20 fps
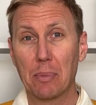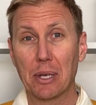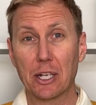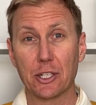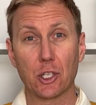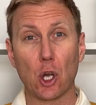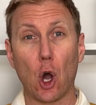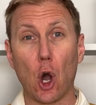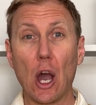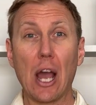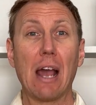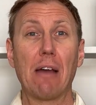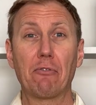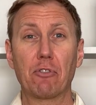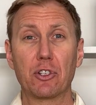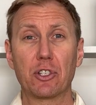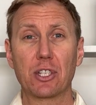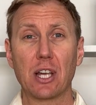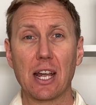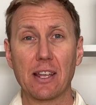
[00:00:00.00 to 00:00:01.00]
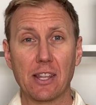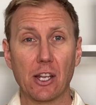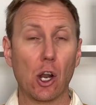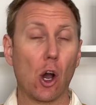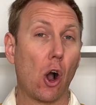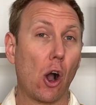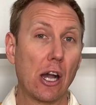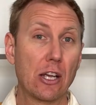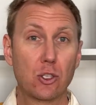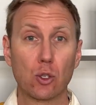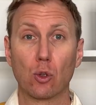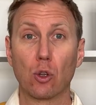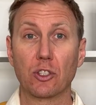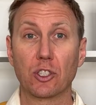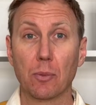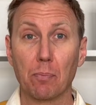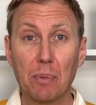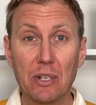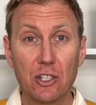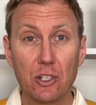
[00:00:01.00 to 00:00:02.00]
because I have to say that I saw
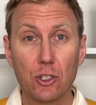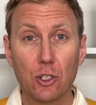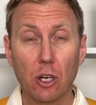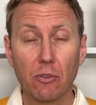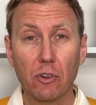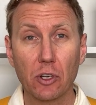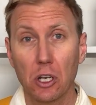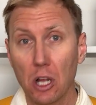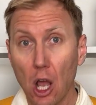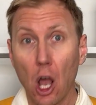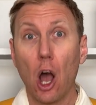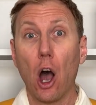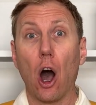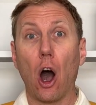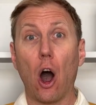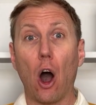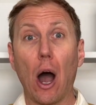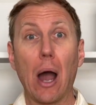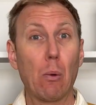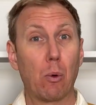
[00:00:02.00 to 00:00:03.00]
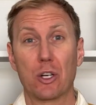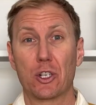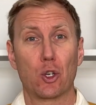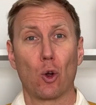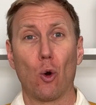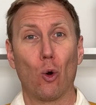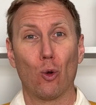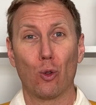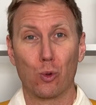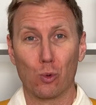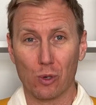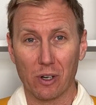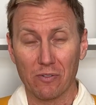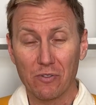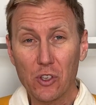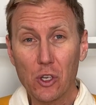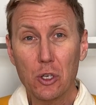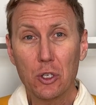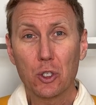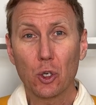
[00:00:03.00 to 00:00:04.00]
lots of pictures of it, I watched all the
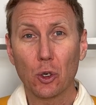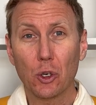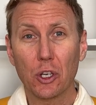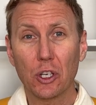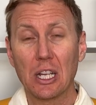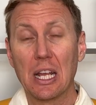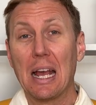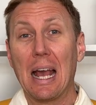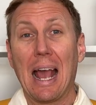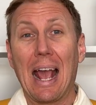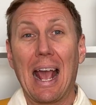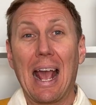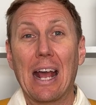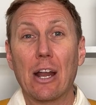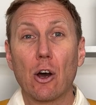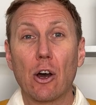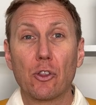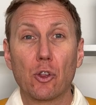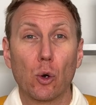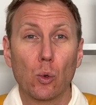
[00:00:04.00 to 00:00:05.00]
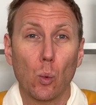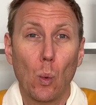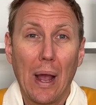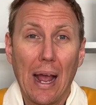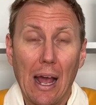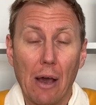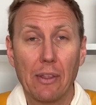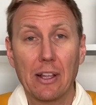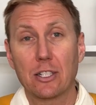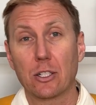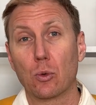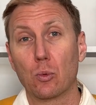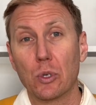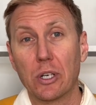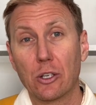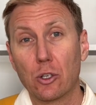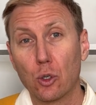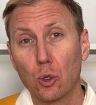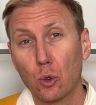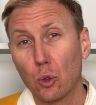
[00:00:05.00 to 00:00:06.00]
reviews on it, and I thought, wow, that's a
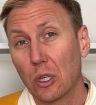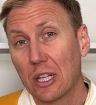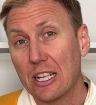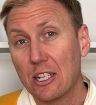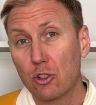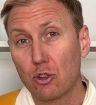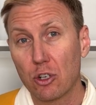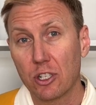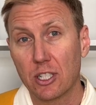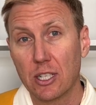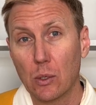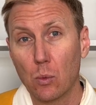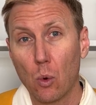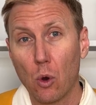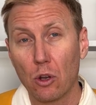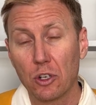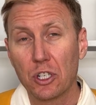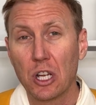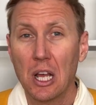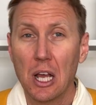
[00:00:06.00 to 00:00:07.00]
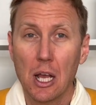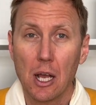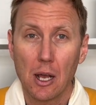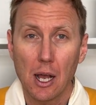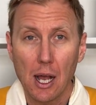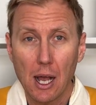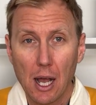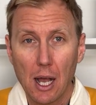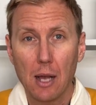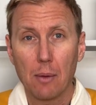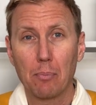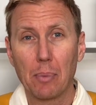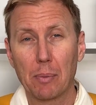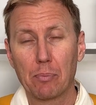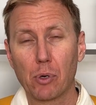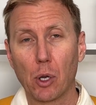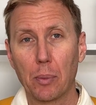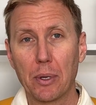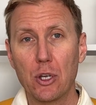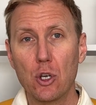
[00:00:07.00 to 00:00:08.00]
really cool, interesting watch, ah,
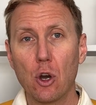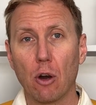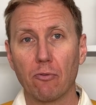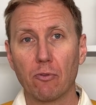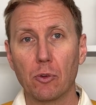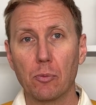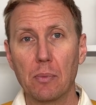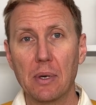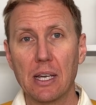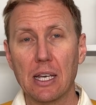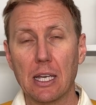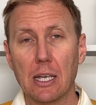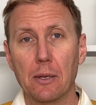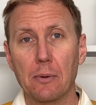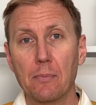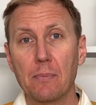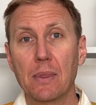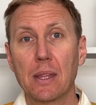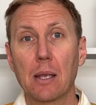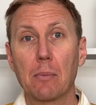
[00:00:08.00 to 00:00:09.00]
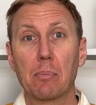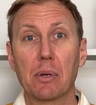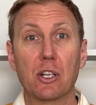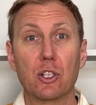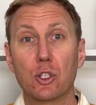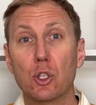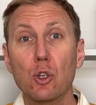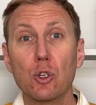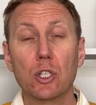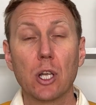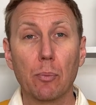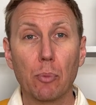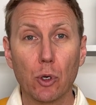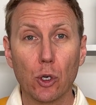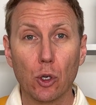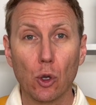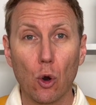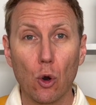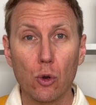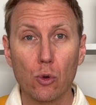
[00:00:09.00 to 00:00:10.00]
but probably not for me. But as soon as I
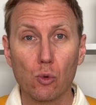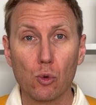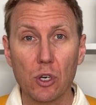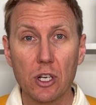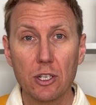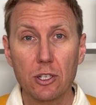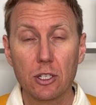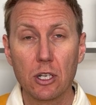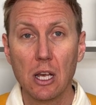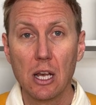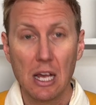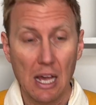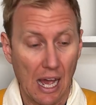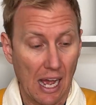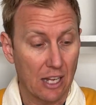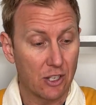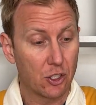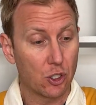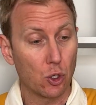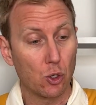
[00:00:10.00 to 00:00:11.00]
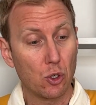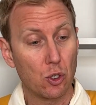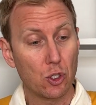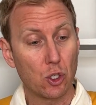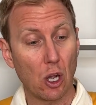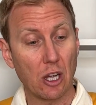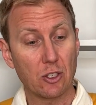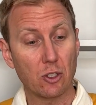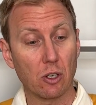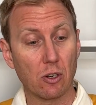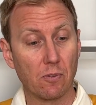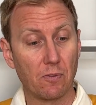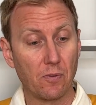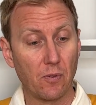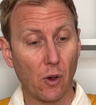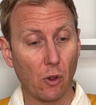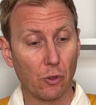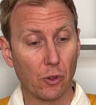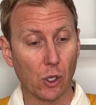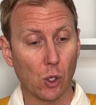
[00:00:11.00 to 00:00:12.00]
put it on wrist, as soon as I sort of
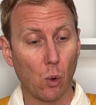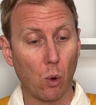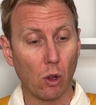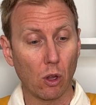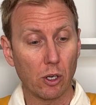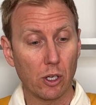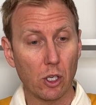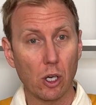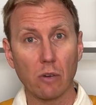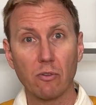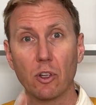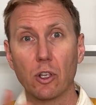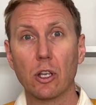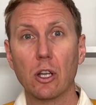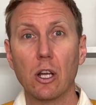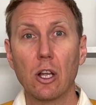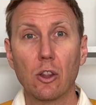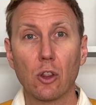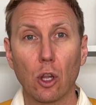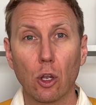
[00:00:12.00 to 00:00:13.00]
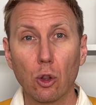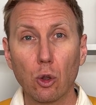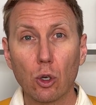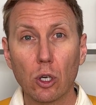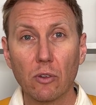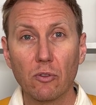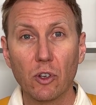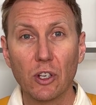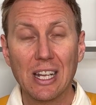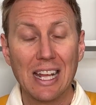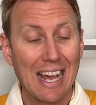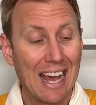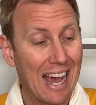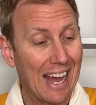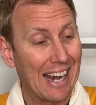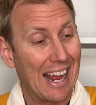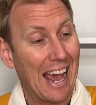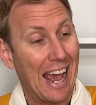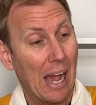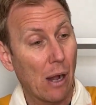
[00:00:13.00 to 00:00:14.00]
felt the quality of it, the look of it,
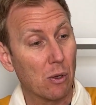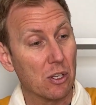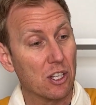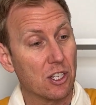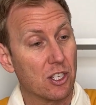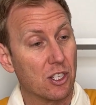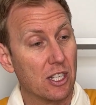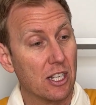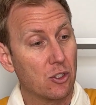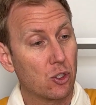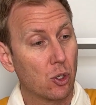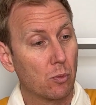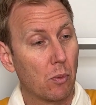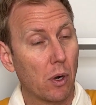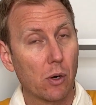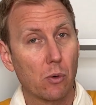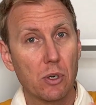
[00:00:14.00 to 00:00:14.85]
and how it sits on my